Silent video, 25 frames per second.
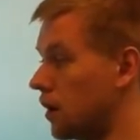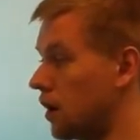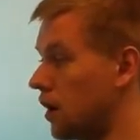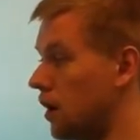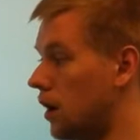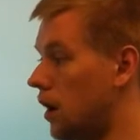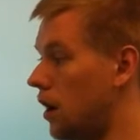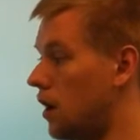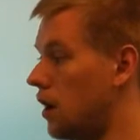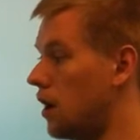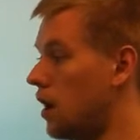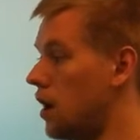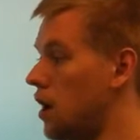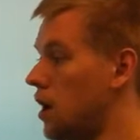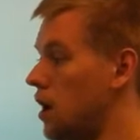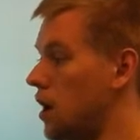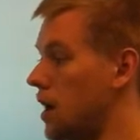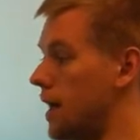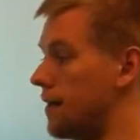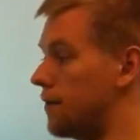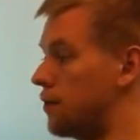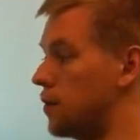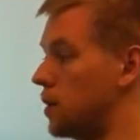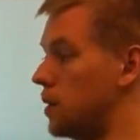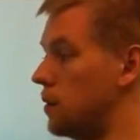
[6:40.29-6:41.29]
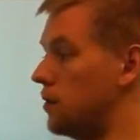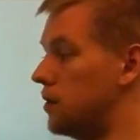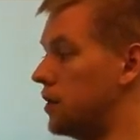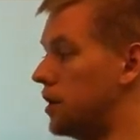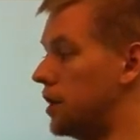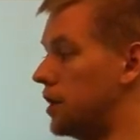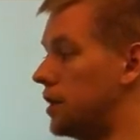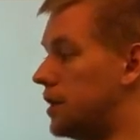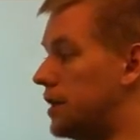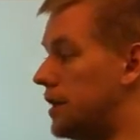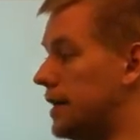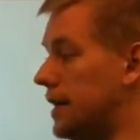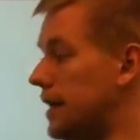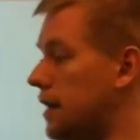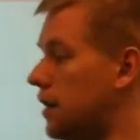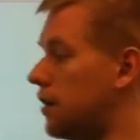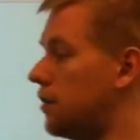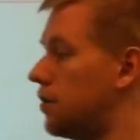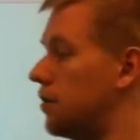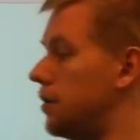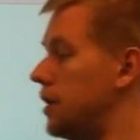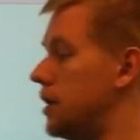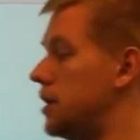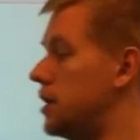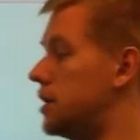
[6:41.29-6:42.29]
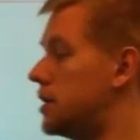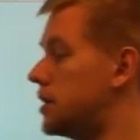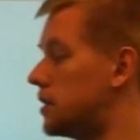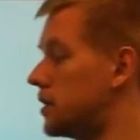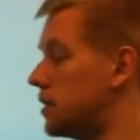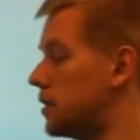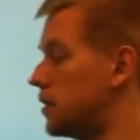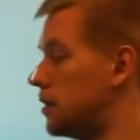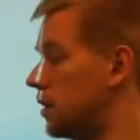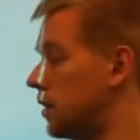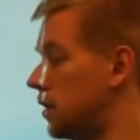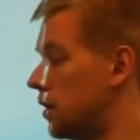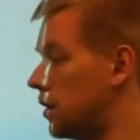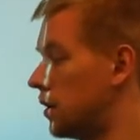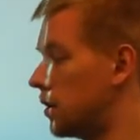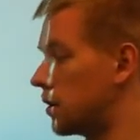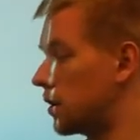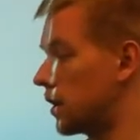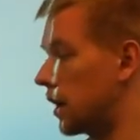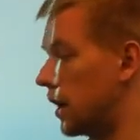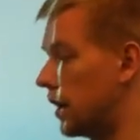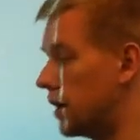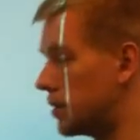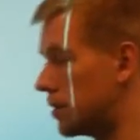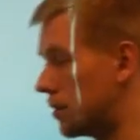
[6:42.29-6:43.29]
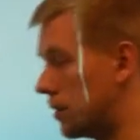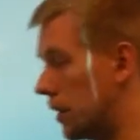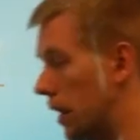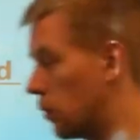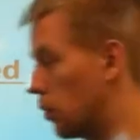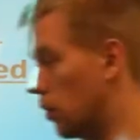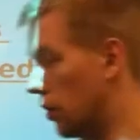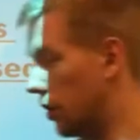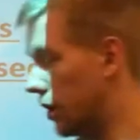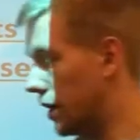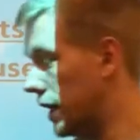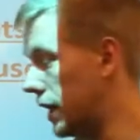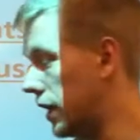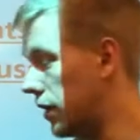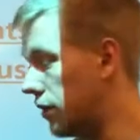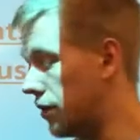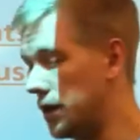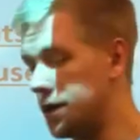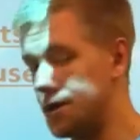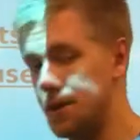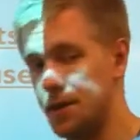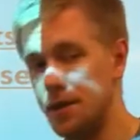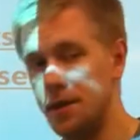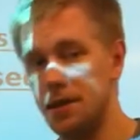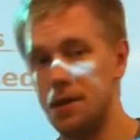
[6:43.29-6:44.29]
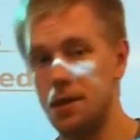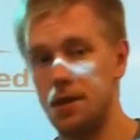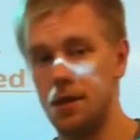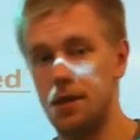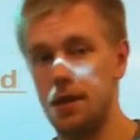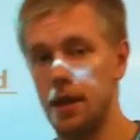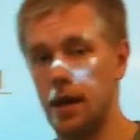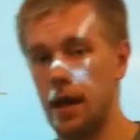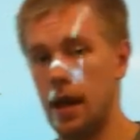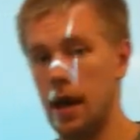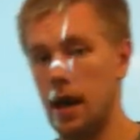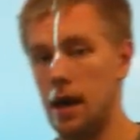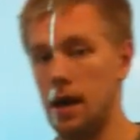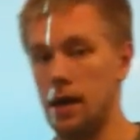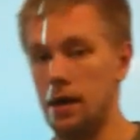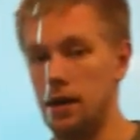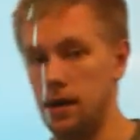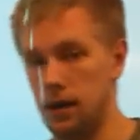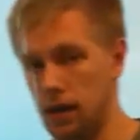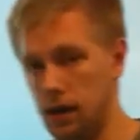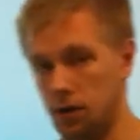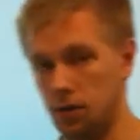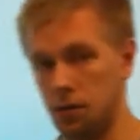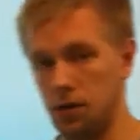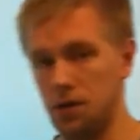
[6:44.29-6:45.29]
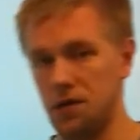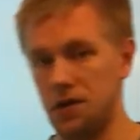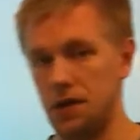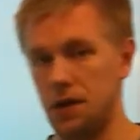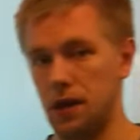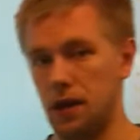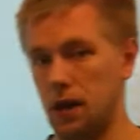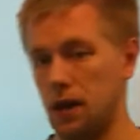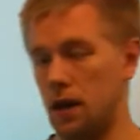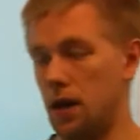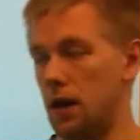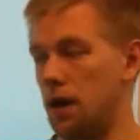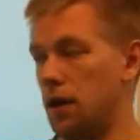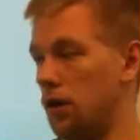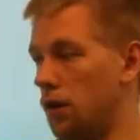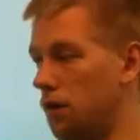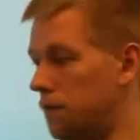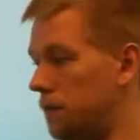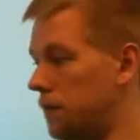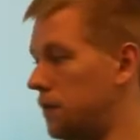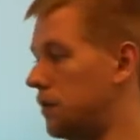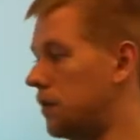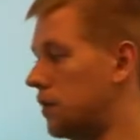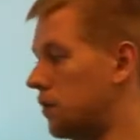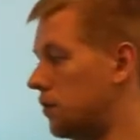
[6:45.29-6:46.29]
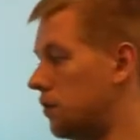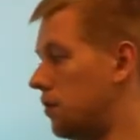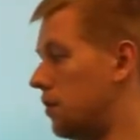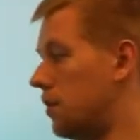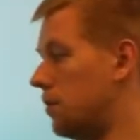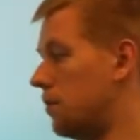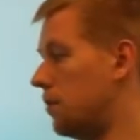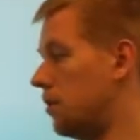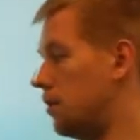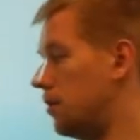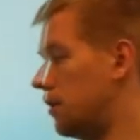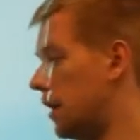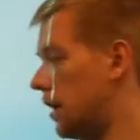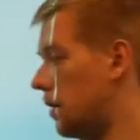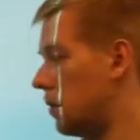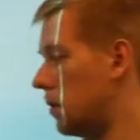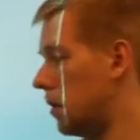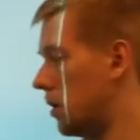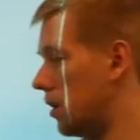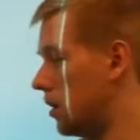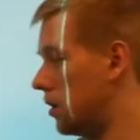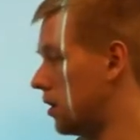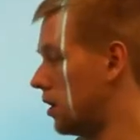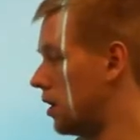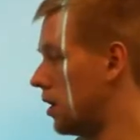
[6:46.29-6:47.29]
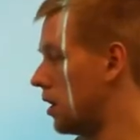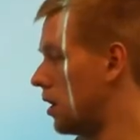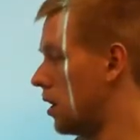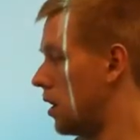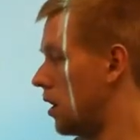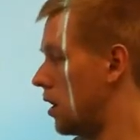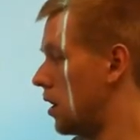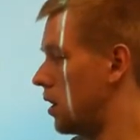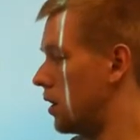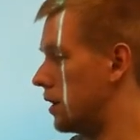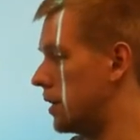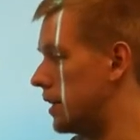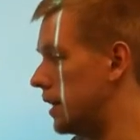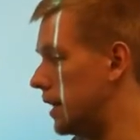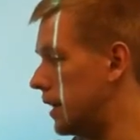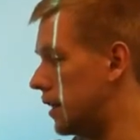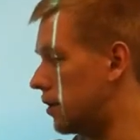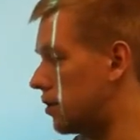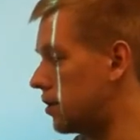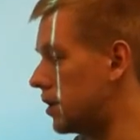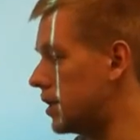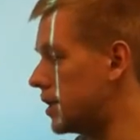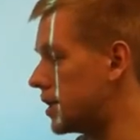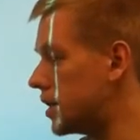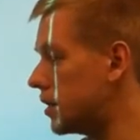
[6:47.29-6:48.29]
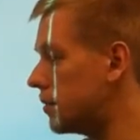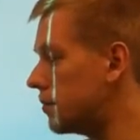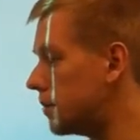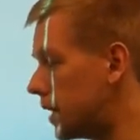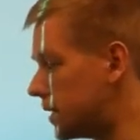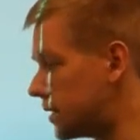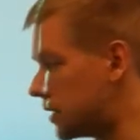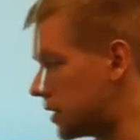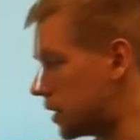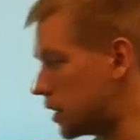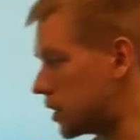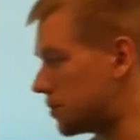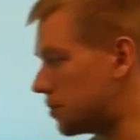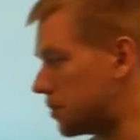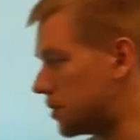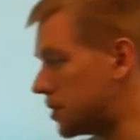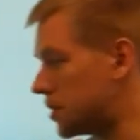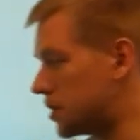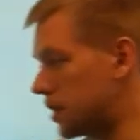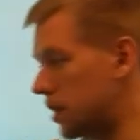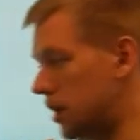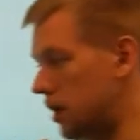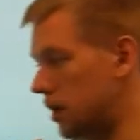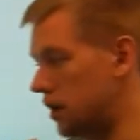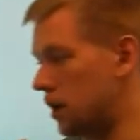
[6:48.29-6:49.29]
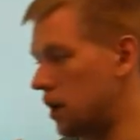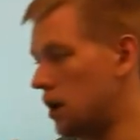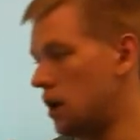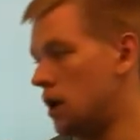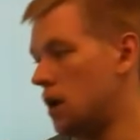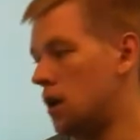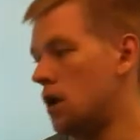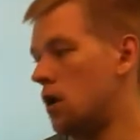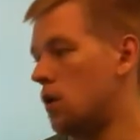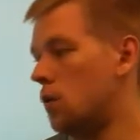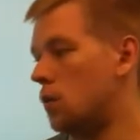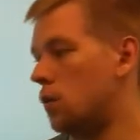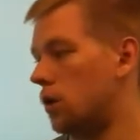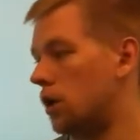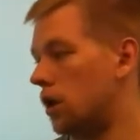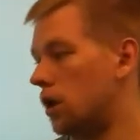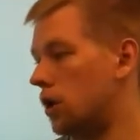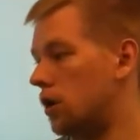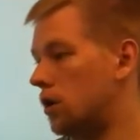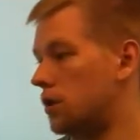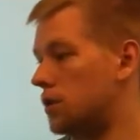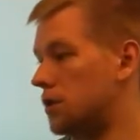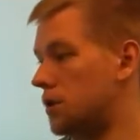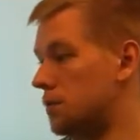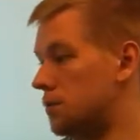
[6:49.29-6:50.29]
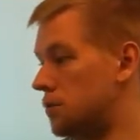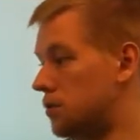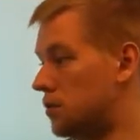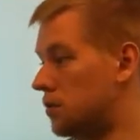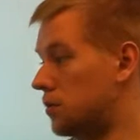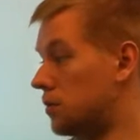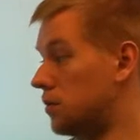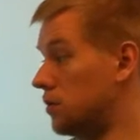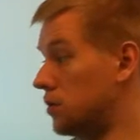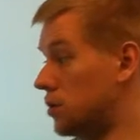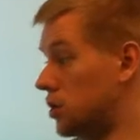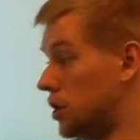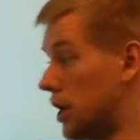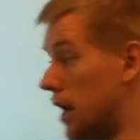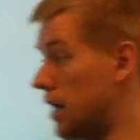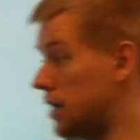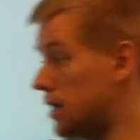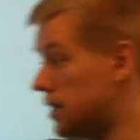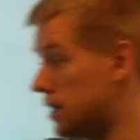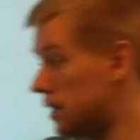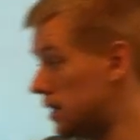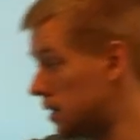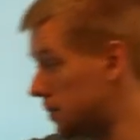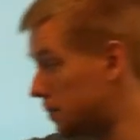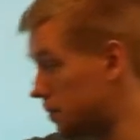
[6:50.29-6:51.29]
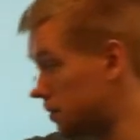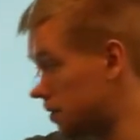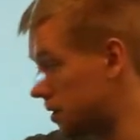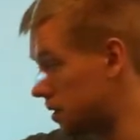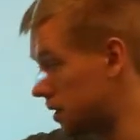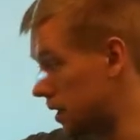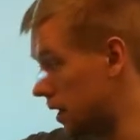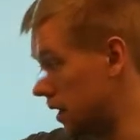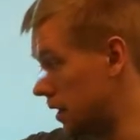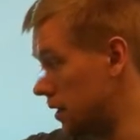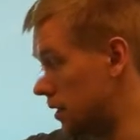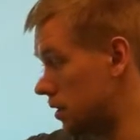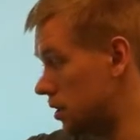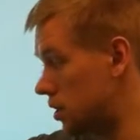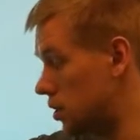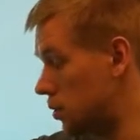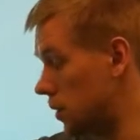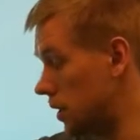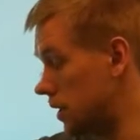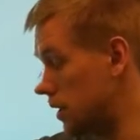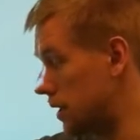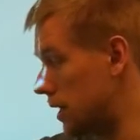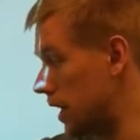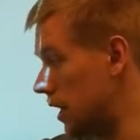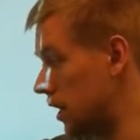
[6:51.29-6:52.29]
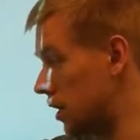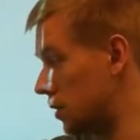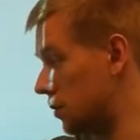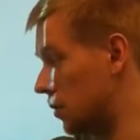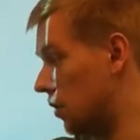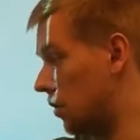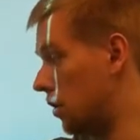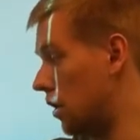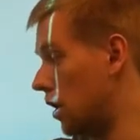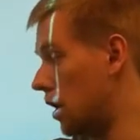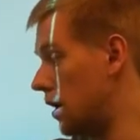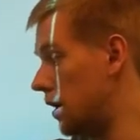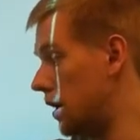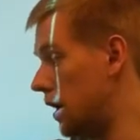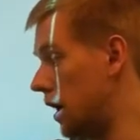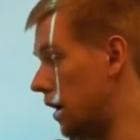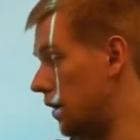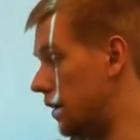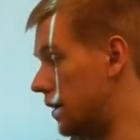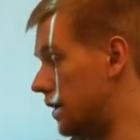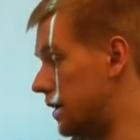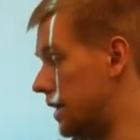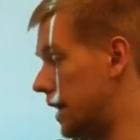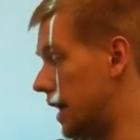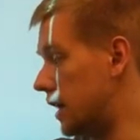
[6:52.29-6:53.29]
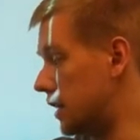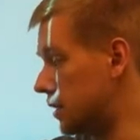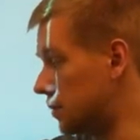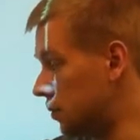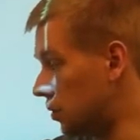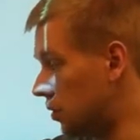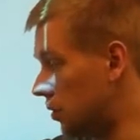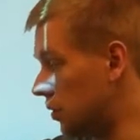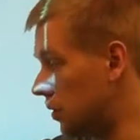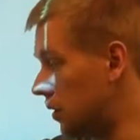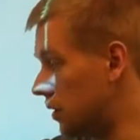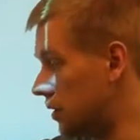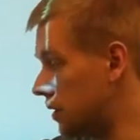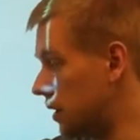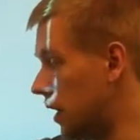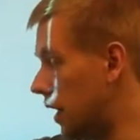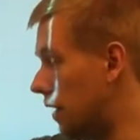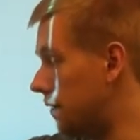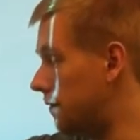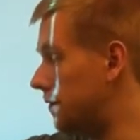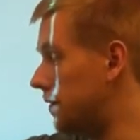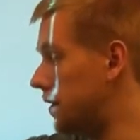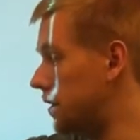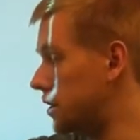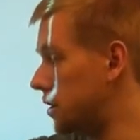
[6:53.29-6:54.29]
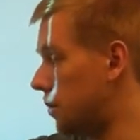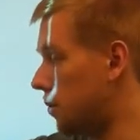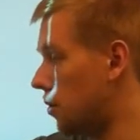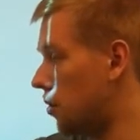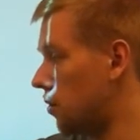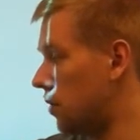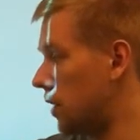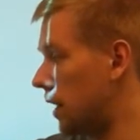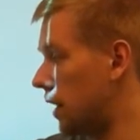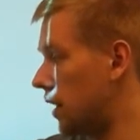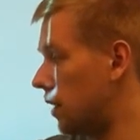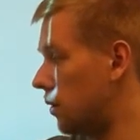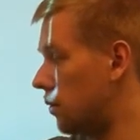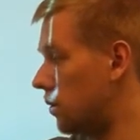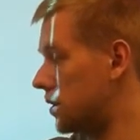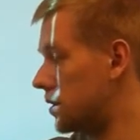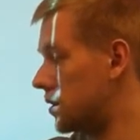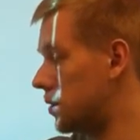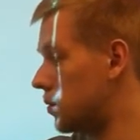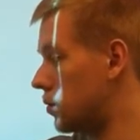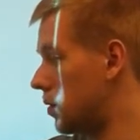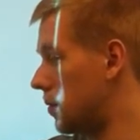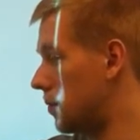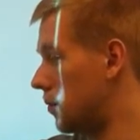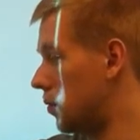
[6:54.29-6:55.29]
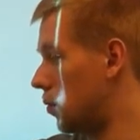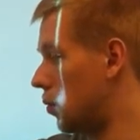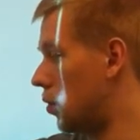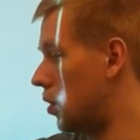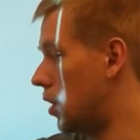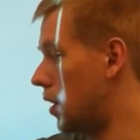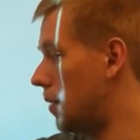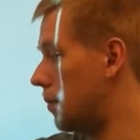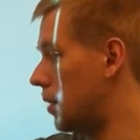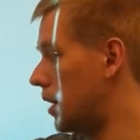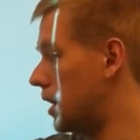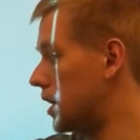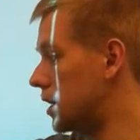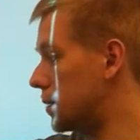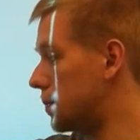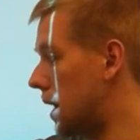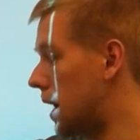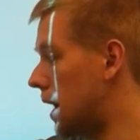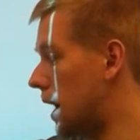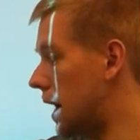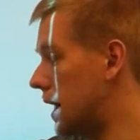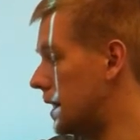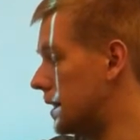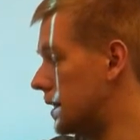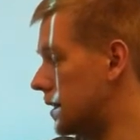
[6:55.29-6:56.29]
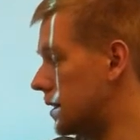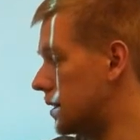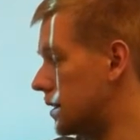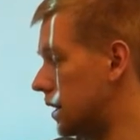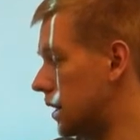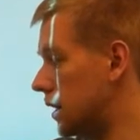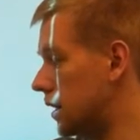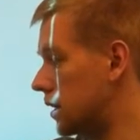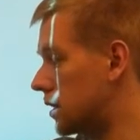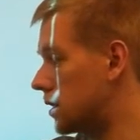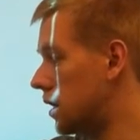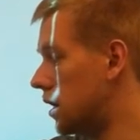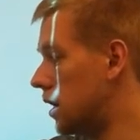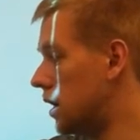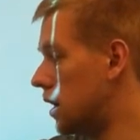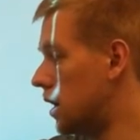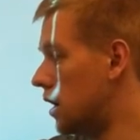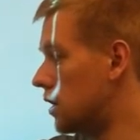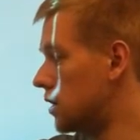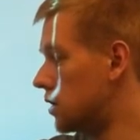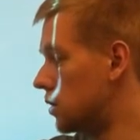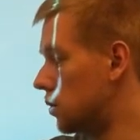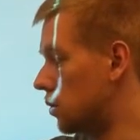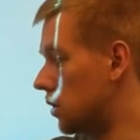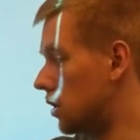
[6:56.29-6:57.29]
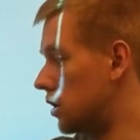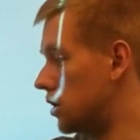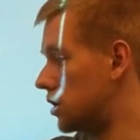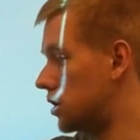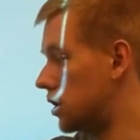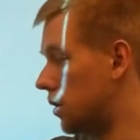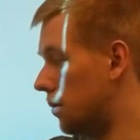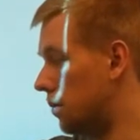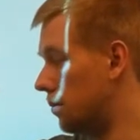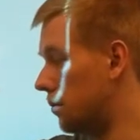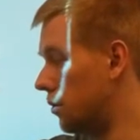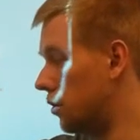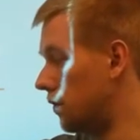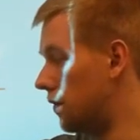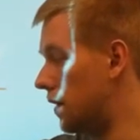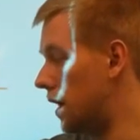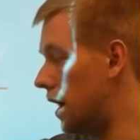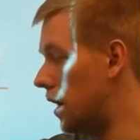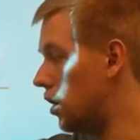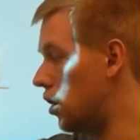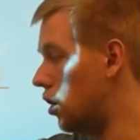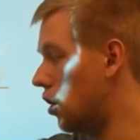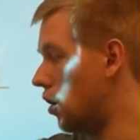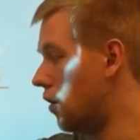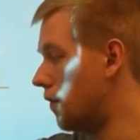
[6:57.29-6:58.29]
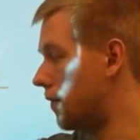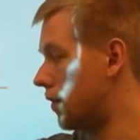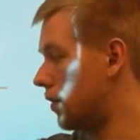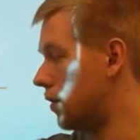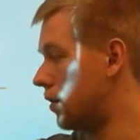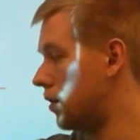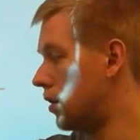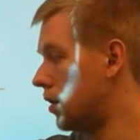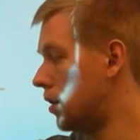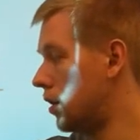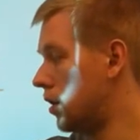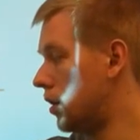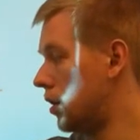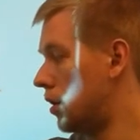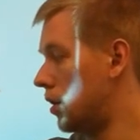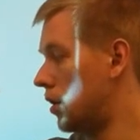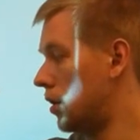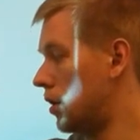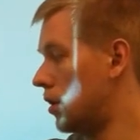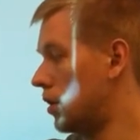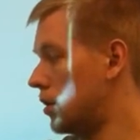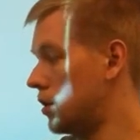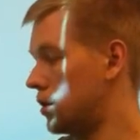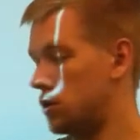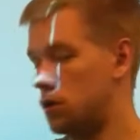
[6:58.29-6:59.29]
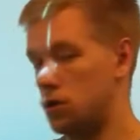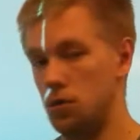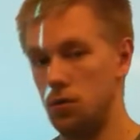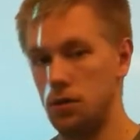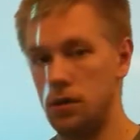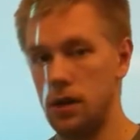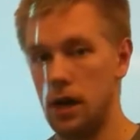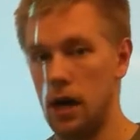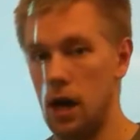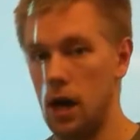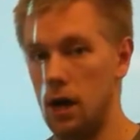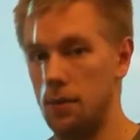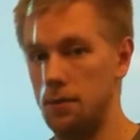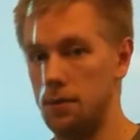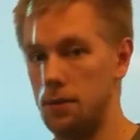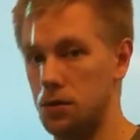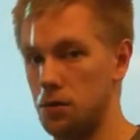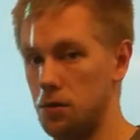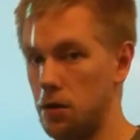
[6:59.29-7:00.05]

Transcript: Okay. If we were to decrease, okay, so now we're decreasing. This is decay. Decrease, decay. Hopefully you can remember it that way. Decreasing by 6%. We're going to change this percent to a decimal. Now the decimal is not visible like it was in number 1, but it's behind the 6. So we're just going to move that over 2 times.